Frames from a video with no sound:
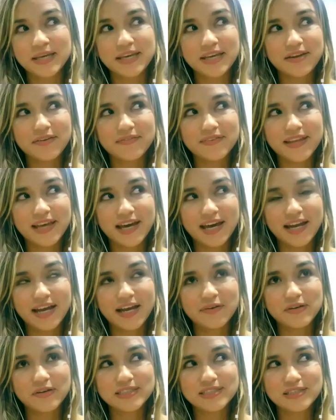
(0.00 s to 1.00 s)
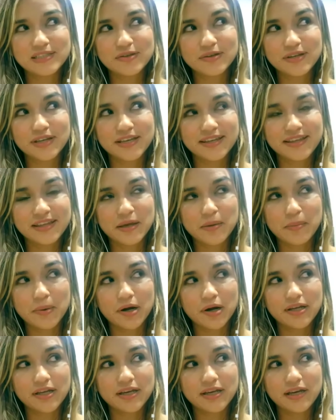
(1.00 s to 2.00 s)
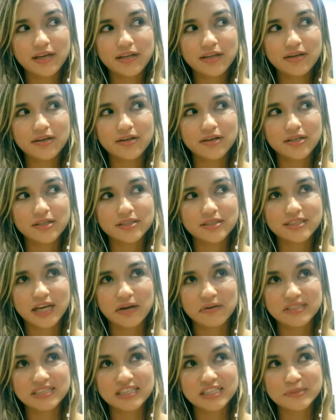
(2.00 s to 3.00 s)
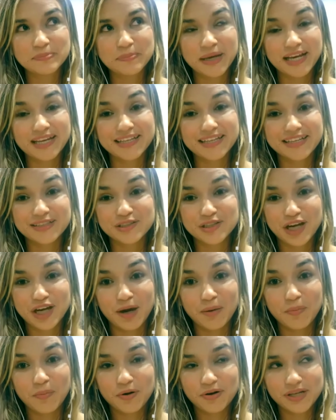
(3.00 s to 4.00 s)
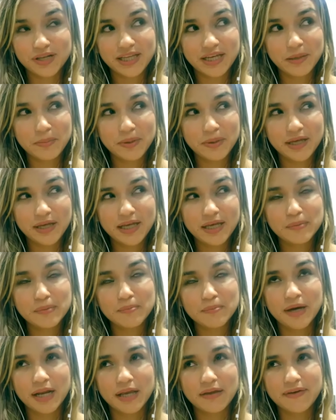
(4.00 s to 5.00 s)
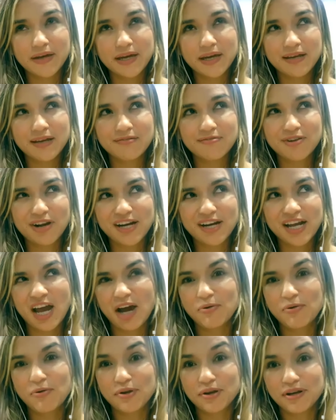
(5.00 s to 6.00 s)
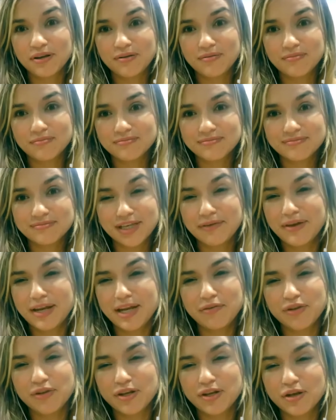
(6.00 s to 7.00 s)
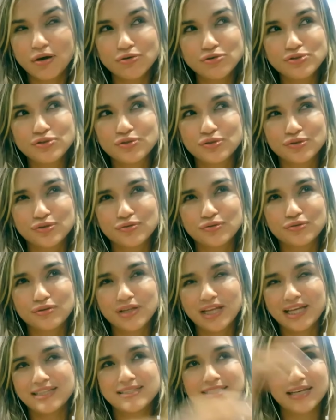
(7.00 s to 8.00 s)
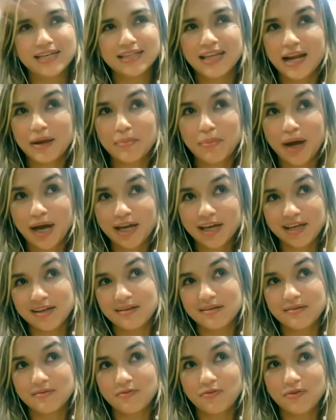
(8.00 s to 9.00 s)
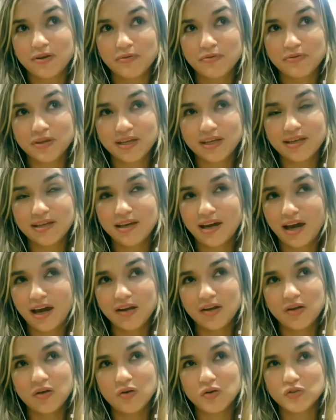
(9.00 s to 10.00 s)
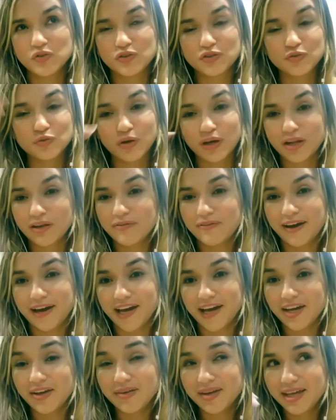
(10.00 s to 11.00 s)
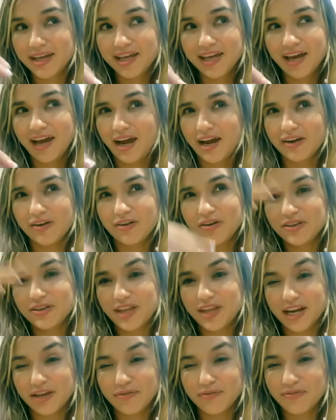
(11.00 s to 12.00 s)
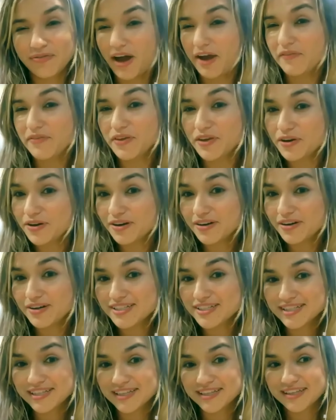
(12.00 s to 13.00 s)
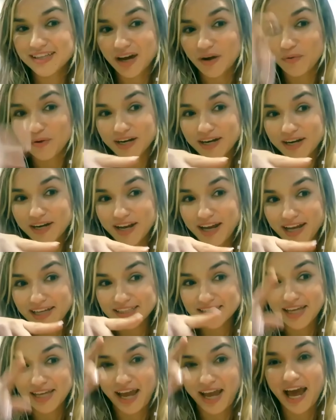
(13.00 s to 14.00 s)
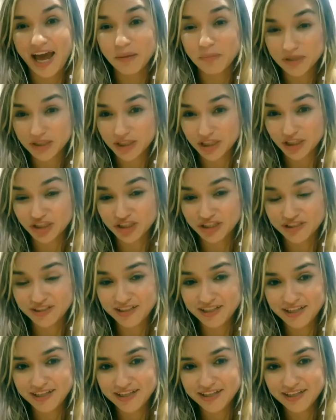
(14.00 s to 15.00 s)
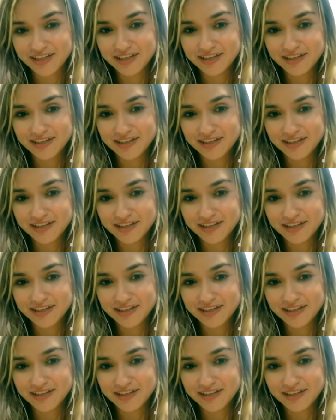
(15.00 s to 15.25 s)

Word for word: speaking of that, I was looking the market because I was expecting to have more dip. But even right now, I will, even if it goes to, let's say that I buy in fifty and it goes to twenty-five, I know that in five years, that one has high potential,